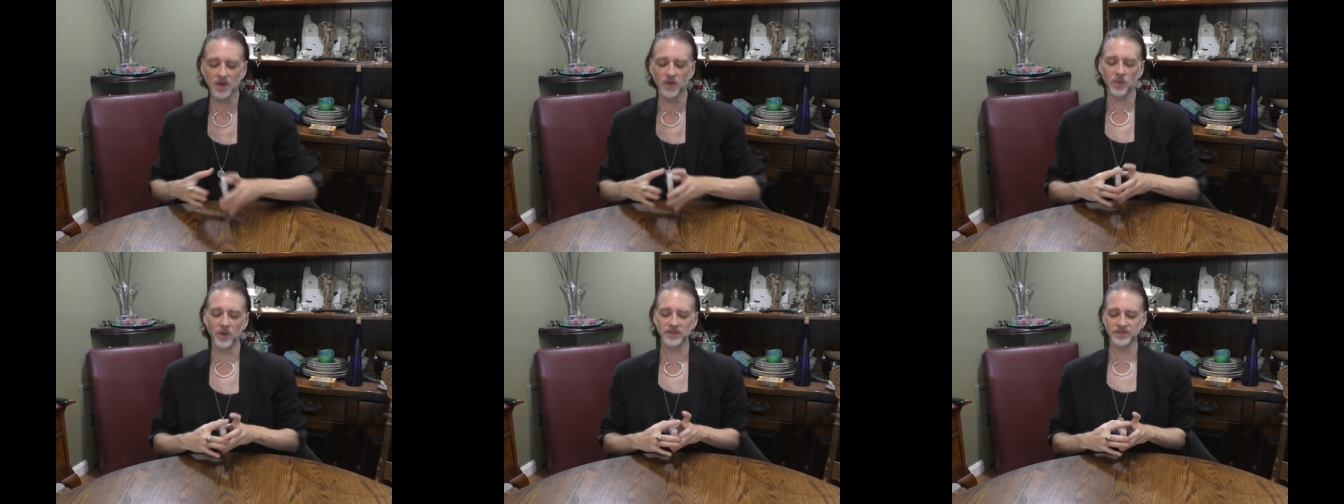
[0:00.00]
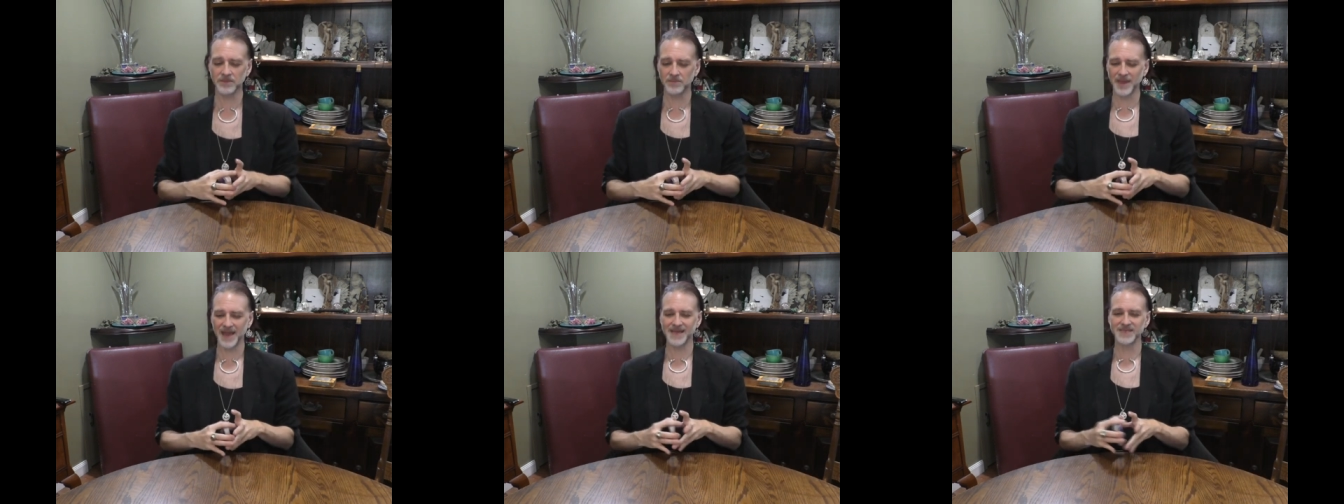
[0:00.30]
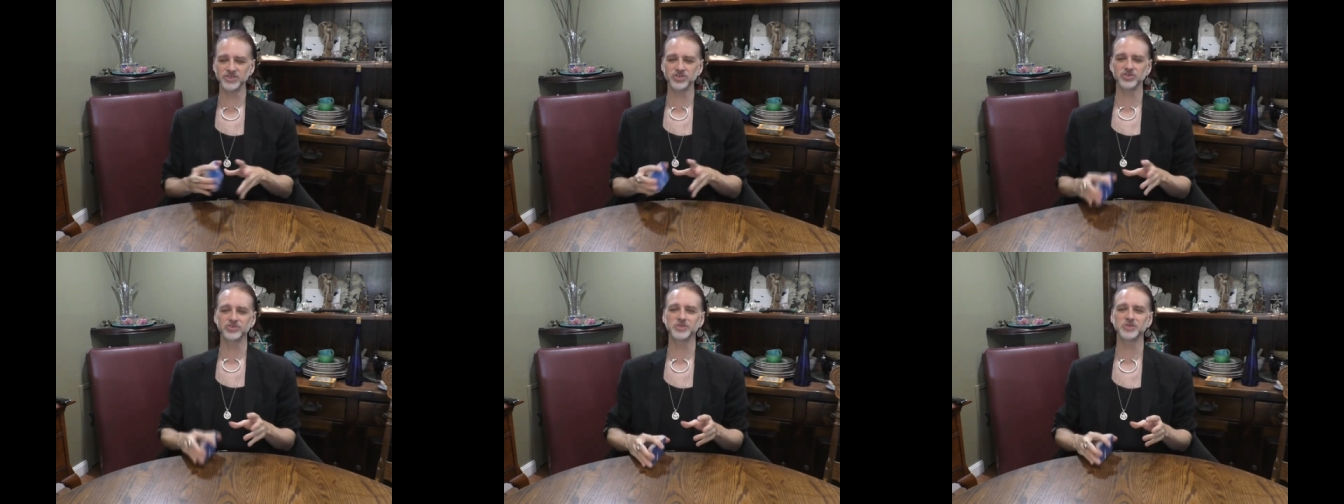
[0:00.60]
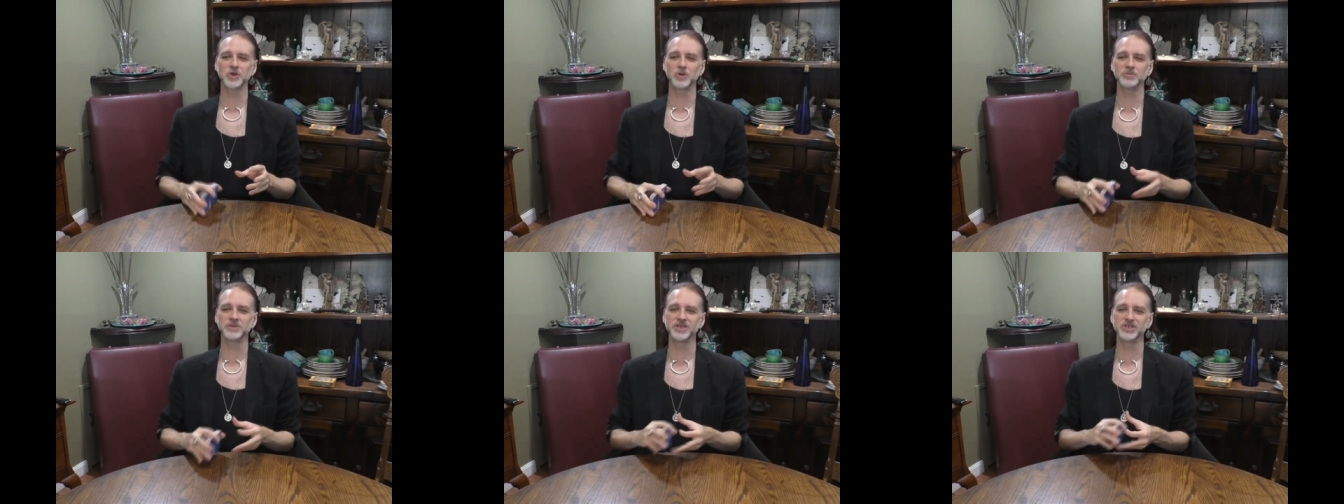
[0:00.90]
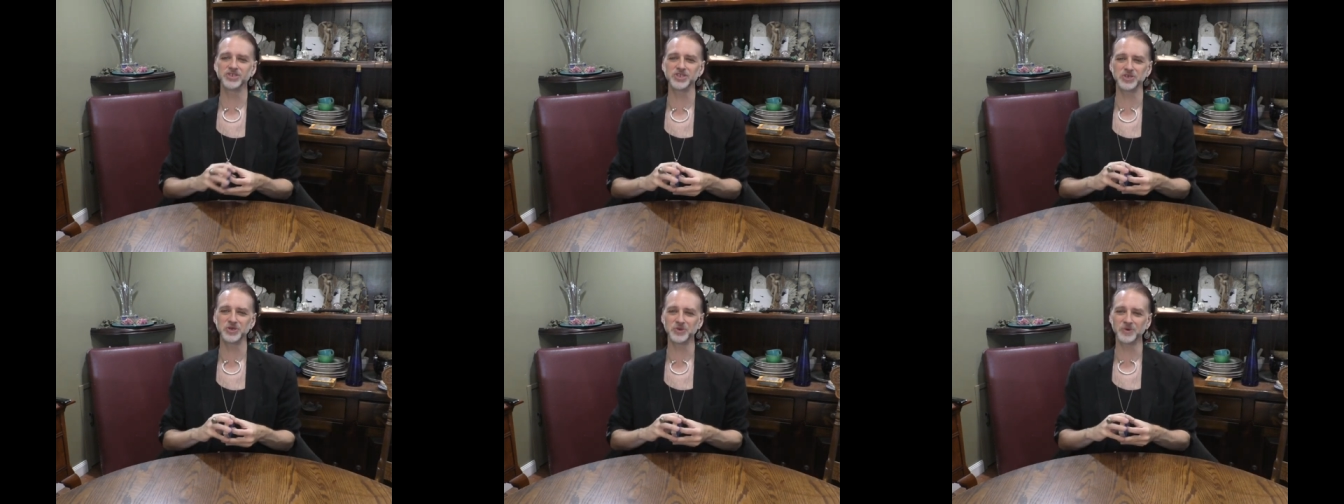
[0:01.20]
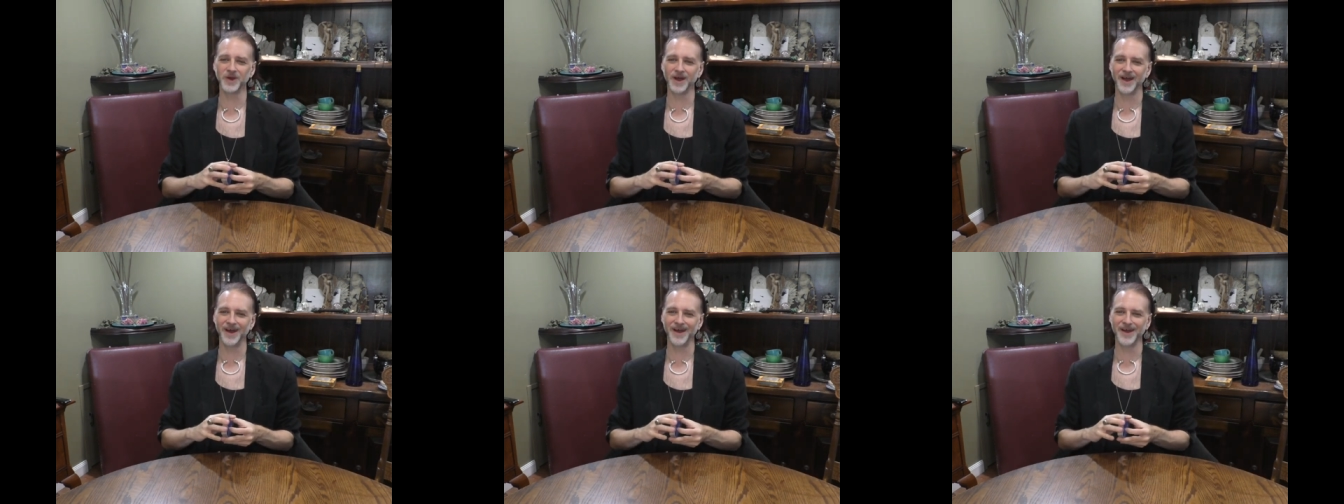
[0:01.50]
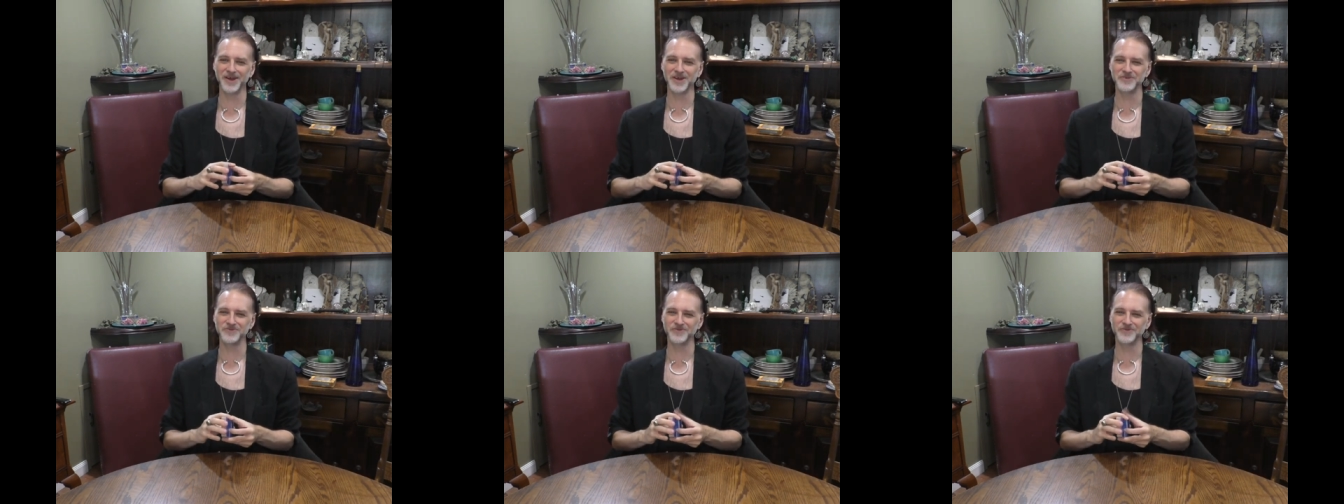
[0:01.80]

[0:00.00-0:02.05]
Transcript: What the master told me to do uh,